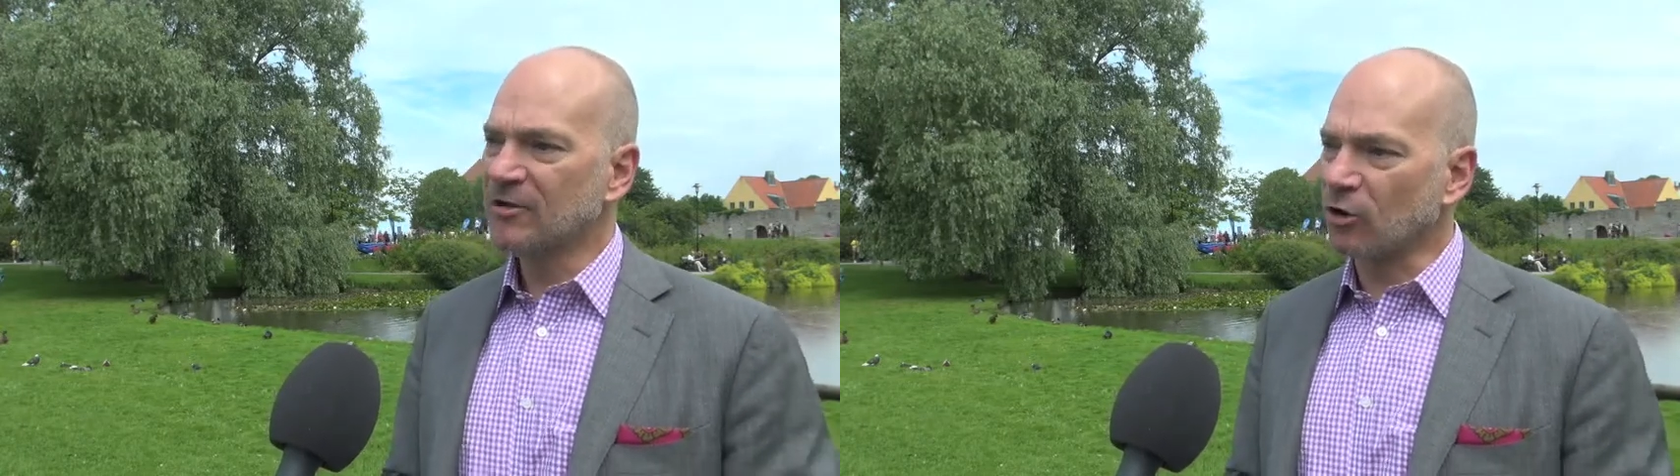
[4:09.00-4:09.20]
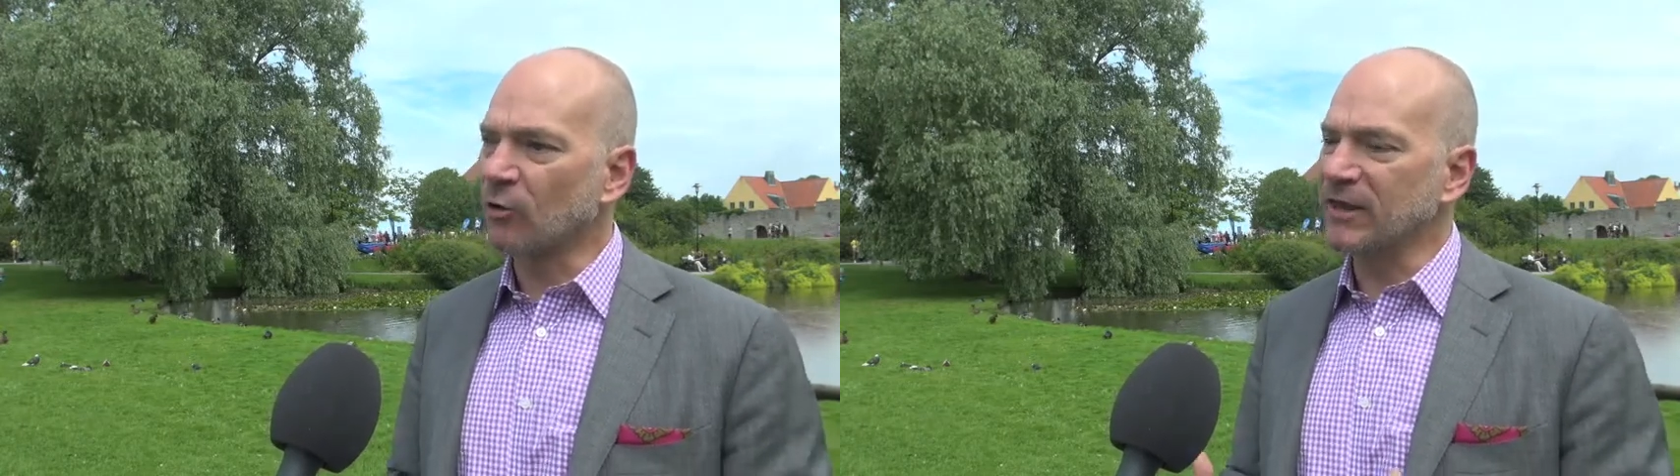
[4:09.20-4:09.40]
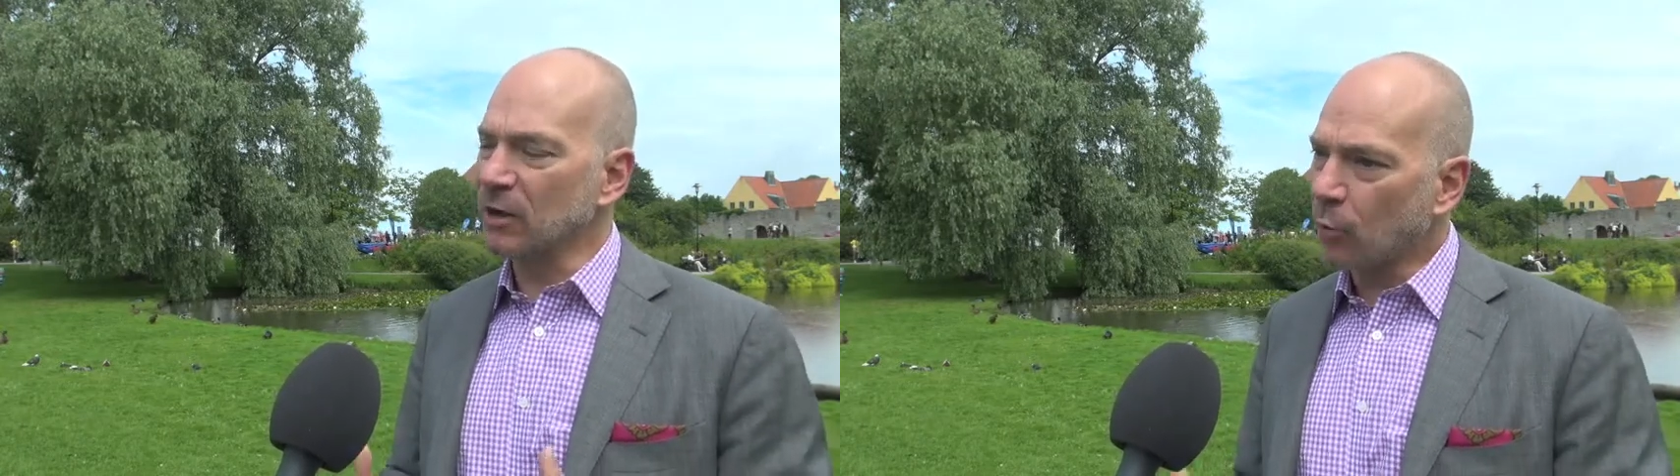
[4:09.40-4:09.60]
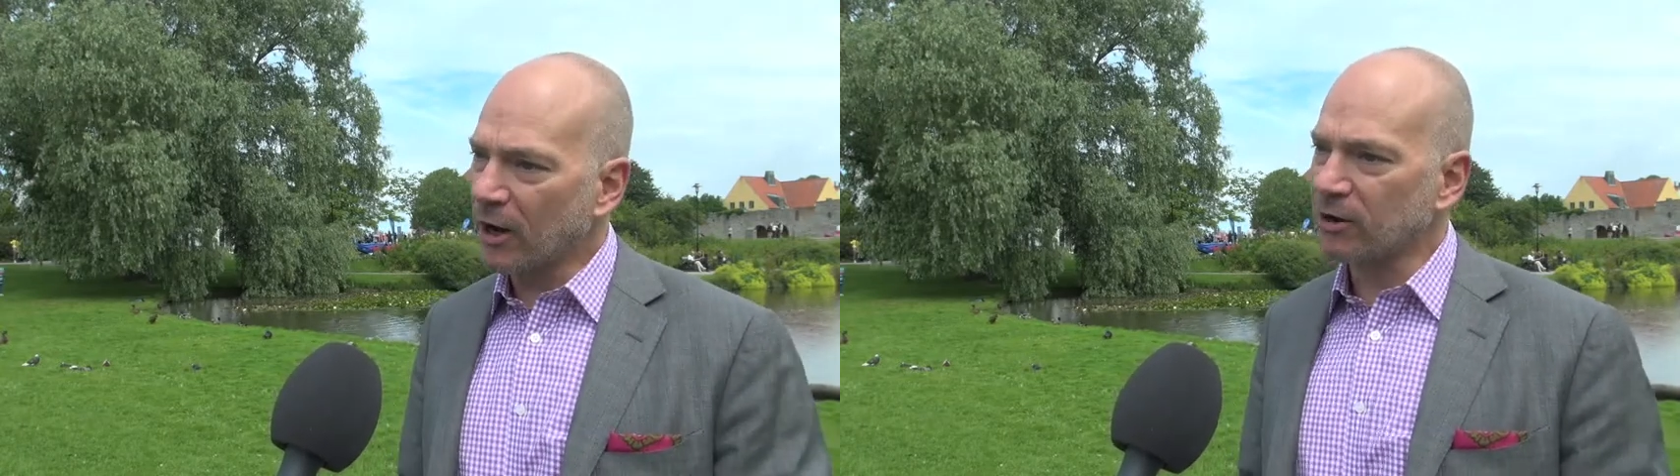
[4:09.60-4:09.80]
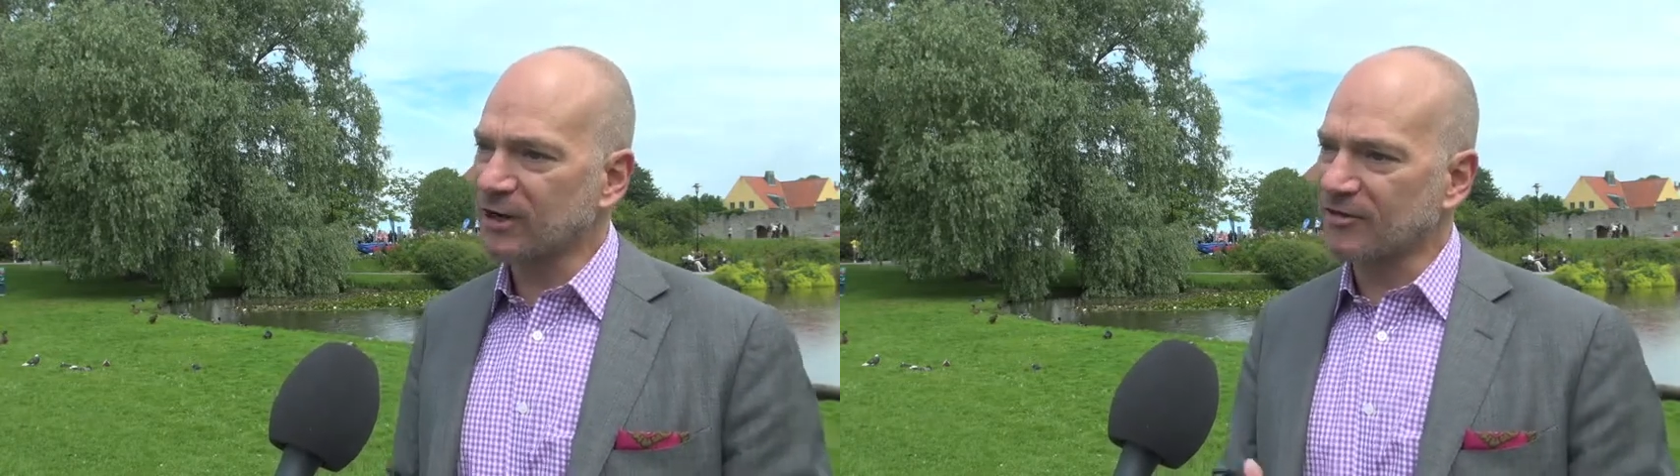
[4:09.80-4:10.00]
So the
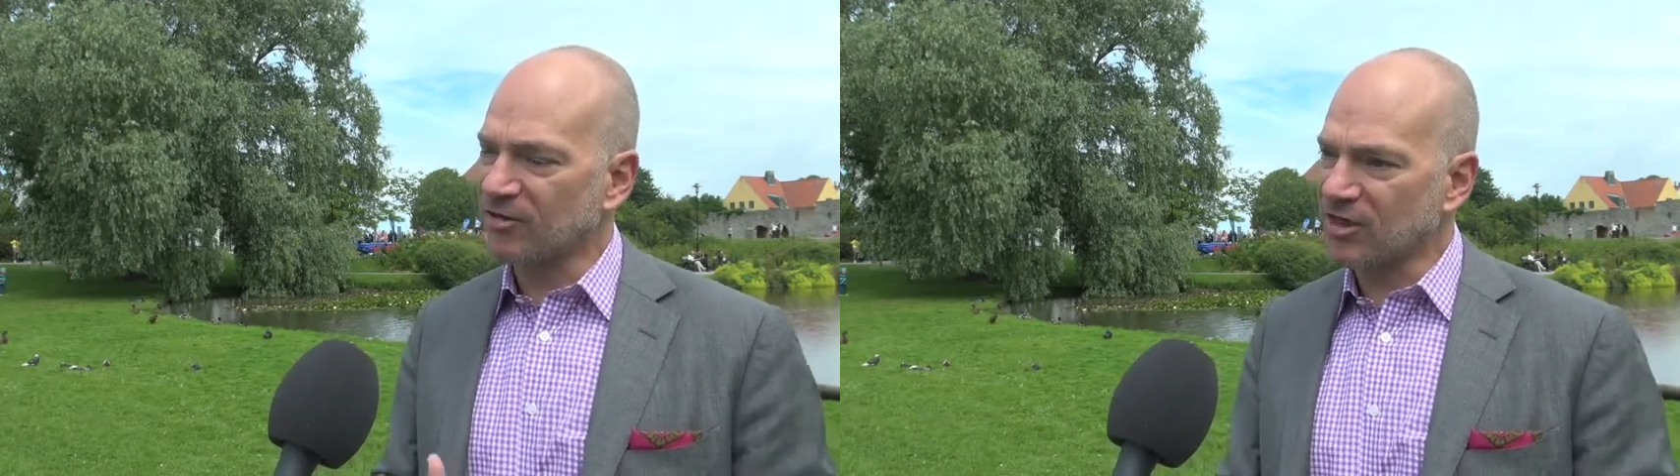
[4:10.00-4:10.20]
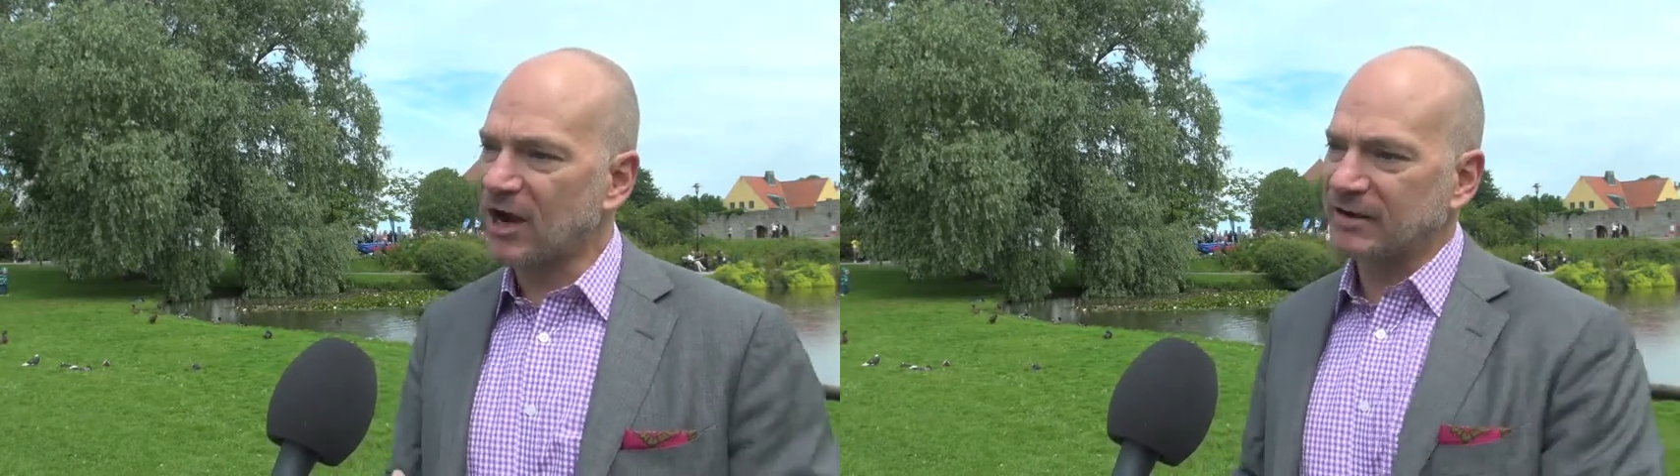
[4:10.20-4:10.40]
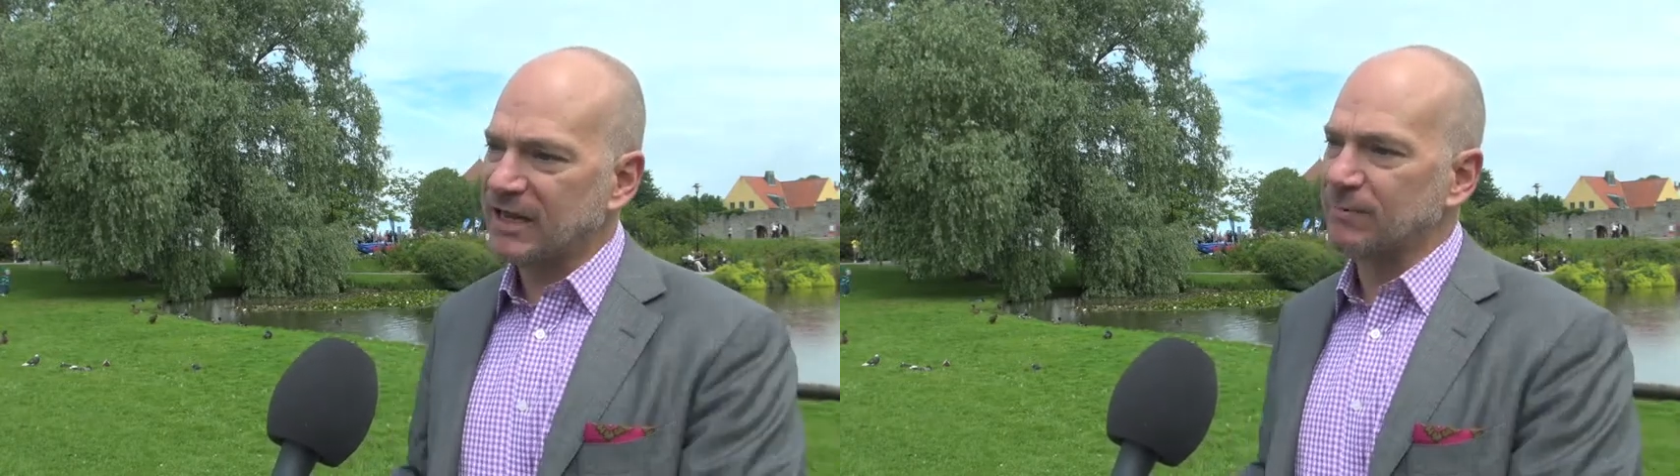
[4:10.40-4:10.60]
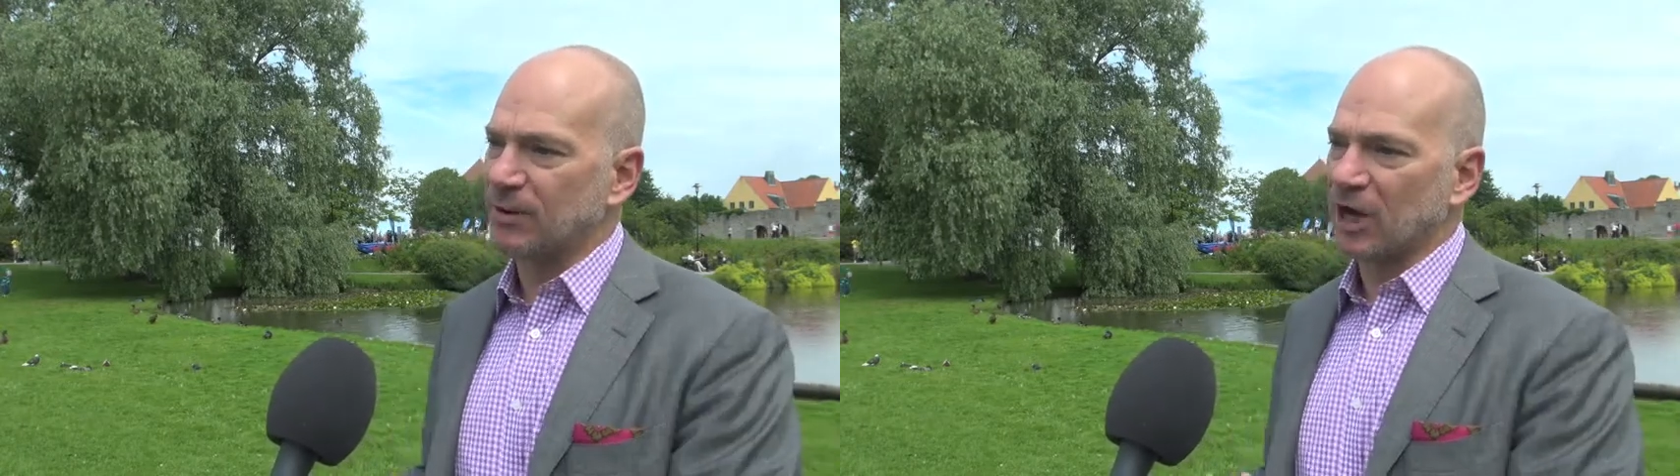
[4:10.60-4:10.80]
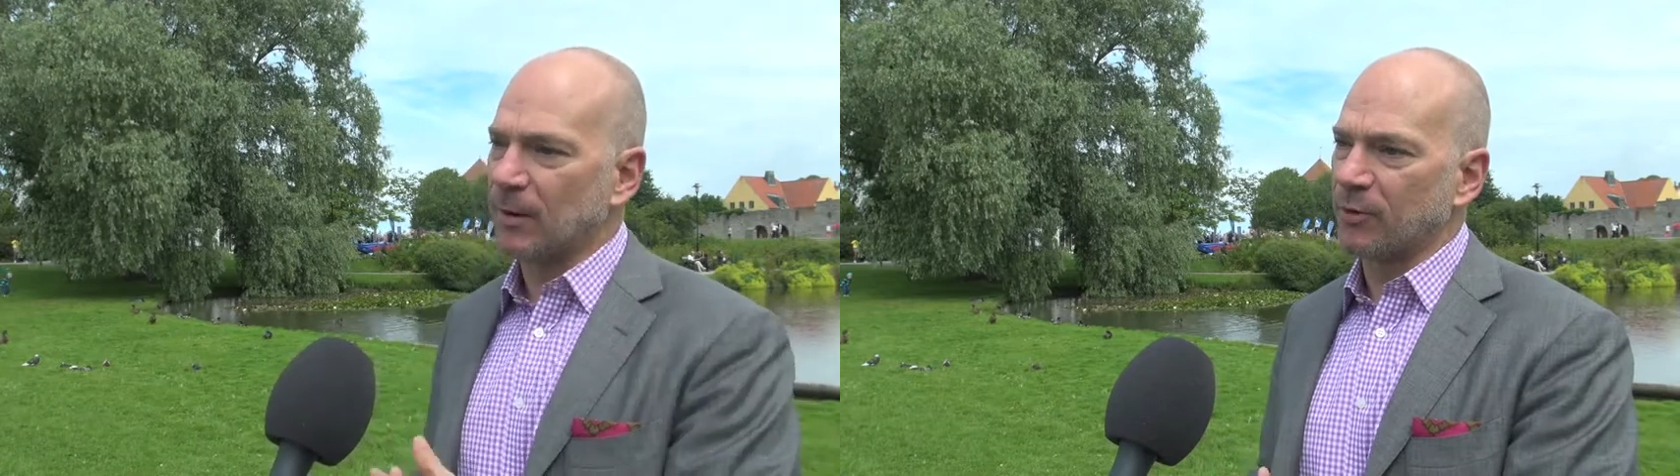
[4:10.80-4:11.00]
awareness is not
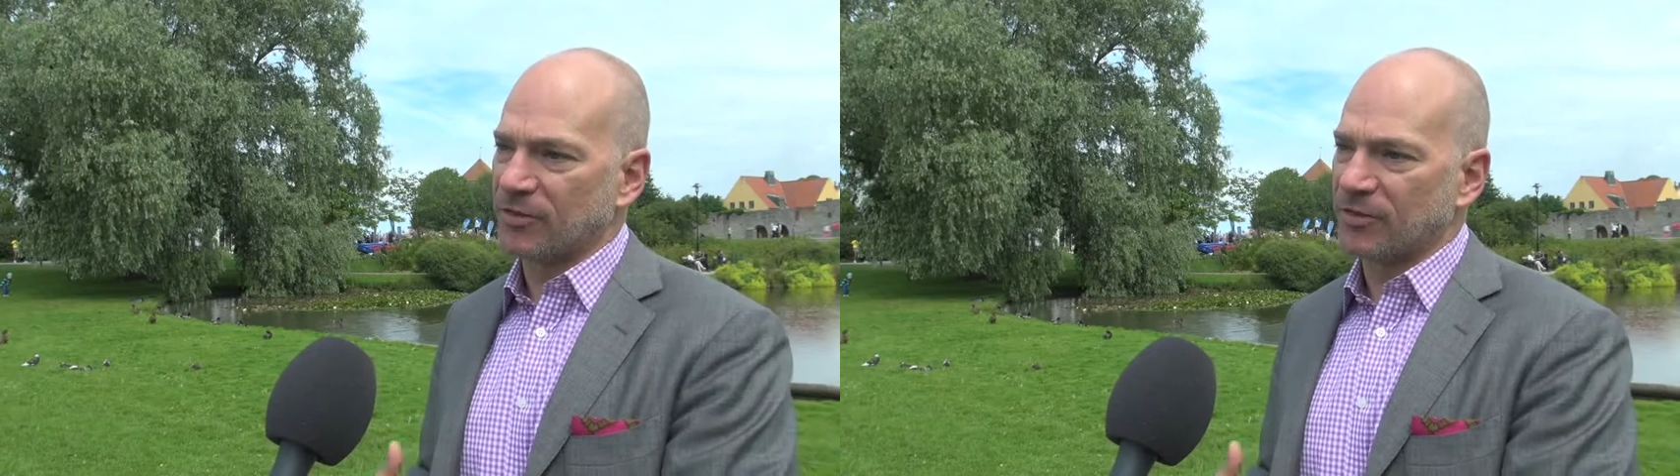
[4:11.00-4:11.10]
keeping up